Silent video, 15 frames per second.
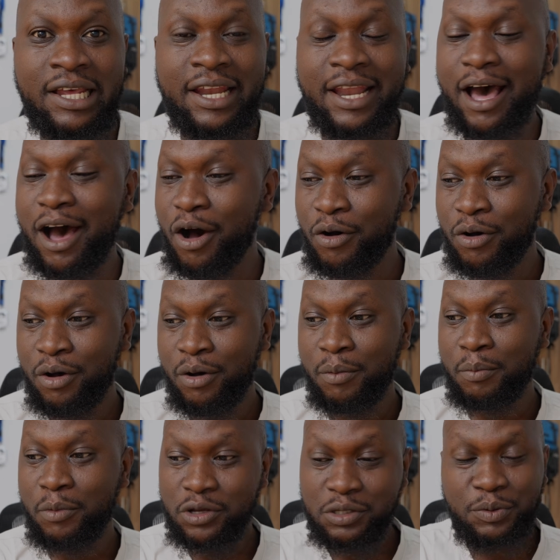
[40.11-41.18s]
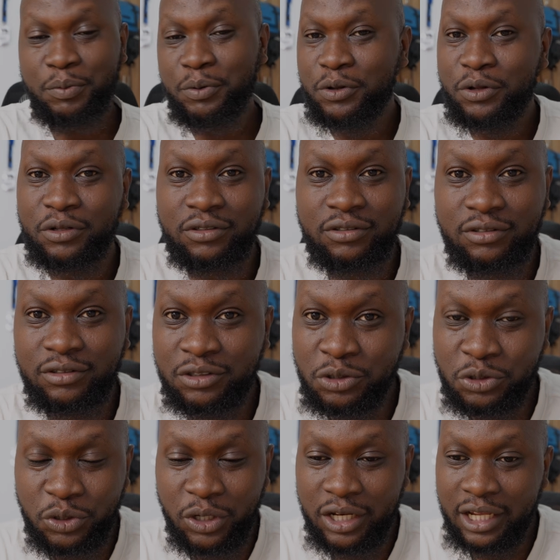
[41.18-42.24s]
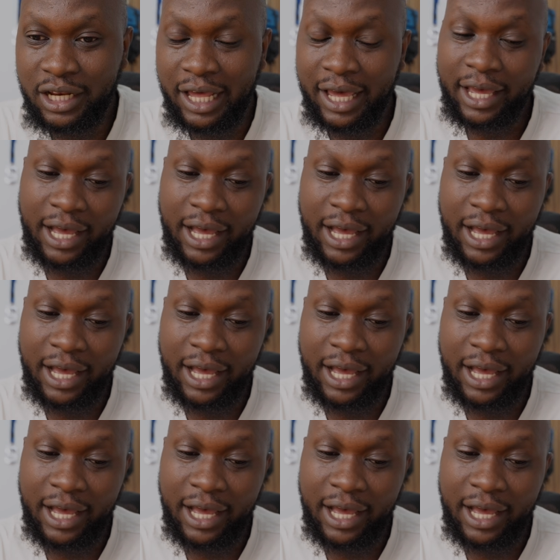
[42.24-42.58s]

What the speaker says: Now, most people usually,